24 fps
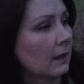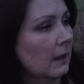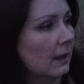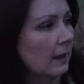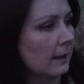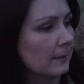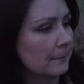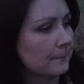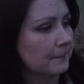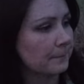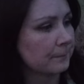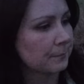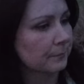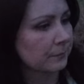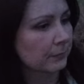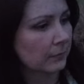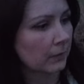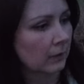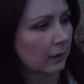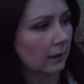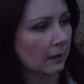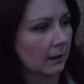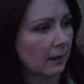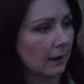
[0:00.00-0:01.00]
I
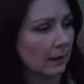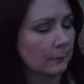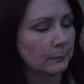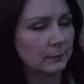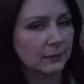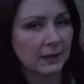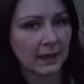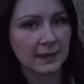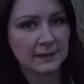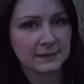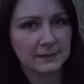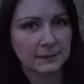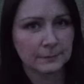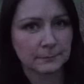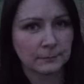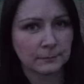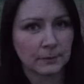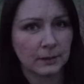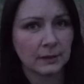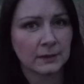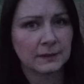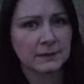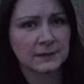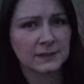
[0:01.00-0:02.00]
would get some
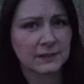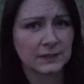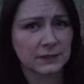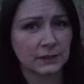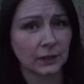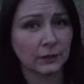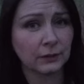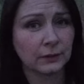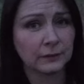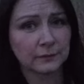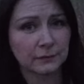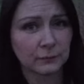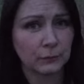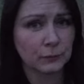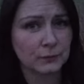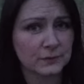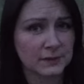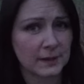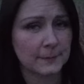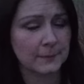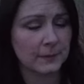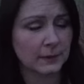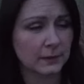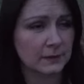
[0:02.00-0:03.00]
stunning photos
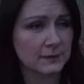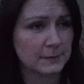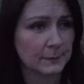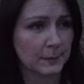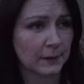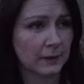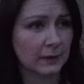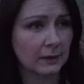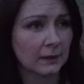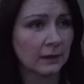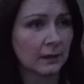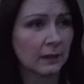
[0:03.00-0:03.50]
up there as well.